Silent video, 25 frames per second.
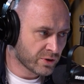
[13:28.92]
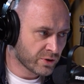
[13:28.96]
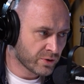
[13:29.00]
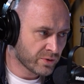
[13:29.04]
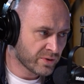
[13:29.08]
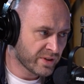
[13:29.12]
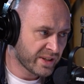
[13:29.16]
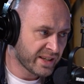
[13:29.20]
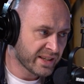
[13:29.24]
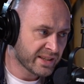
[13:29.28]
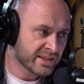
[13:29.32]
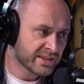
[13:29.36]

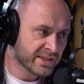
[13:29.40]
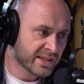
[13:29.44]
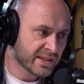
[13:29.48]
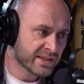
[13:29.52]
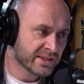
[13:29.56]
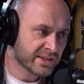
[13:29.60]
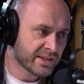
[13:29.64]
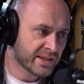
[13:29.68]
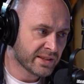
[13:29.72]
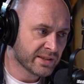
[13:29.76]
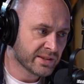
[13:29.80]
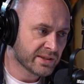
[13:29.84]
to the
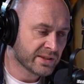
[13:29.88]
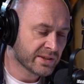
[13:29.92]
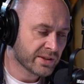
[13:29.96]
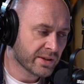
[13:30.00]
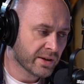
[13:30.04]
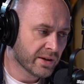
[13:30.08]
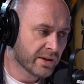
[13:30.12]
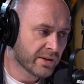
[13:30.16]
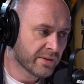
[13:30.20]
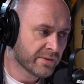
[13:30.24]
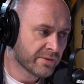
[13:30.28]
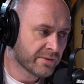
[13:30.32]
existence
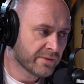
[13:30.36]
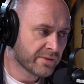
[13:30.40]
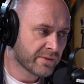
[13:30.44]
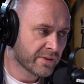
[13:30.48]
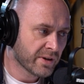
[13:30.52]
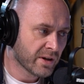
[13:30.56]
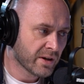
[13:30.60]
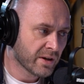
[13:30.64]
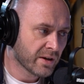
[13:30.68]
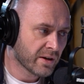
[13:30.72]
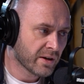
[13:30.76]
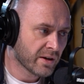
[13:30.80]

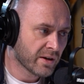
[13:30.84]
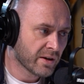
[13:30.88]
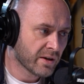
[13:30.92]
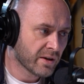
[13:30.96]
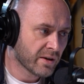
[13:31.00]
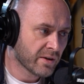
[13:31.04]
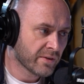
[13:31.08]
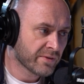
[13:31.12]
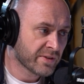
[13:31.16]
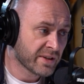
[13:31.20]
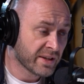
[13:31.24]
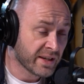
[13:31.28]
of
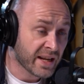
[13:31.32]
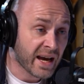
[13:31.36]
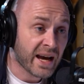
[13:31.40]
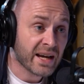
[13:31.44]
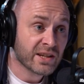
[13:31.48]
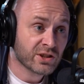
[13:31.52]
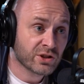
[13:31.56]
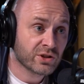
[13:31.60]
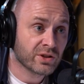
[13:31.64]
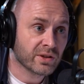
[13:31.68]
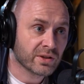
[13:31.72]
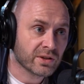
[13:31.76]
the
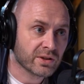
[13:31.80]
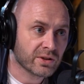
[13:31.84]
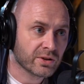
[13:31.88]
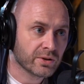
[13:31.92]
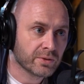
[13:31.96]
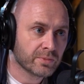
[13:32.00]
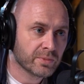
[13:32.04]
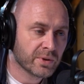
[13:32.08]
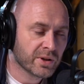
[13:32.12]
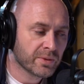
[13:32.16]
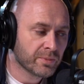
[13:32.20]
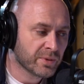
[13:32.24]
national
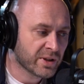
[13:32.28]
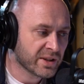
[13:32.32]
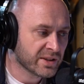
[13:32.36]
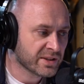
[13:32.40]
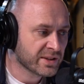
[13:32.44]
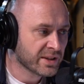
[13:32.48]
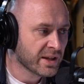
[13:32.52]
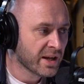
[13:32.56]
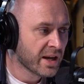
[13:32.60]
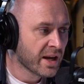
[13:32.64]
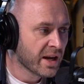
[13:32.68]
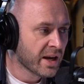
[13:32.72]
group,
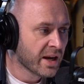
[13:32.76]
because